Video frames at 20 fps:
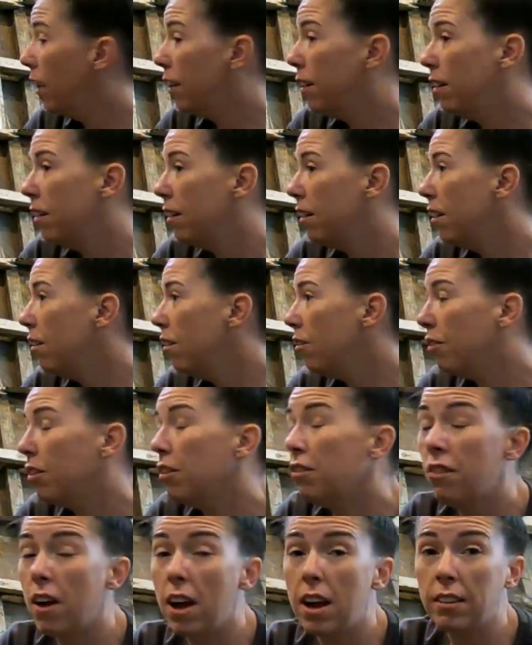And
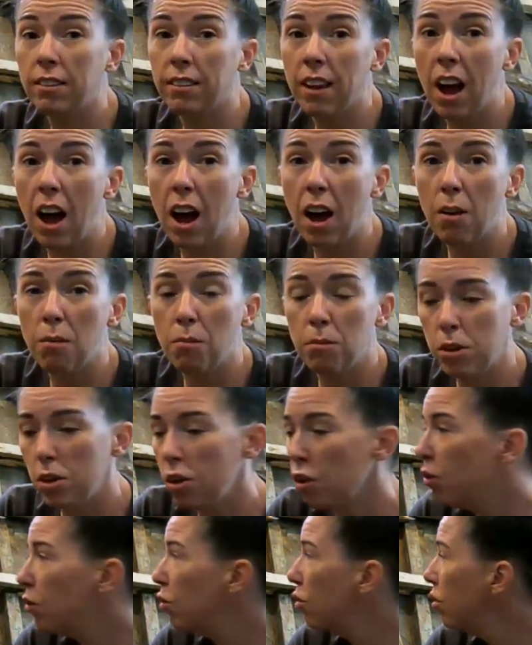for the first time,
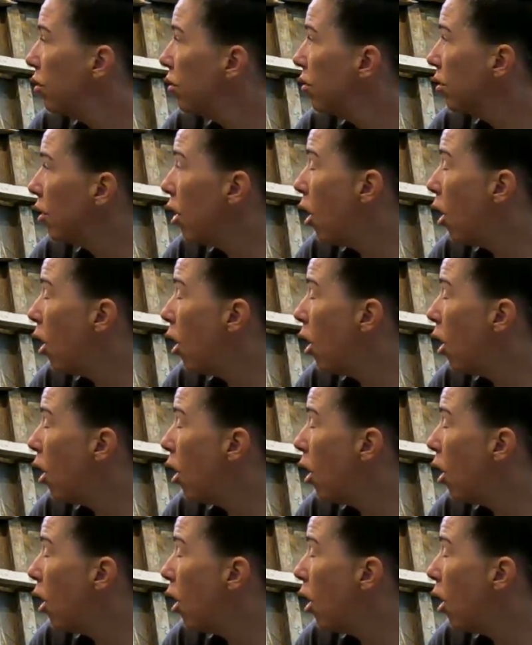using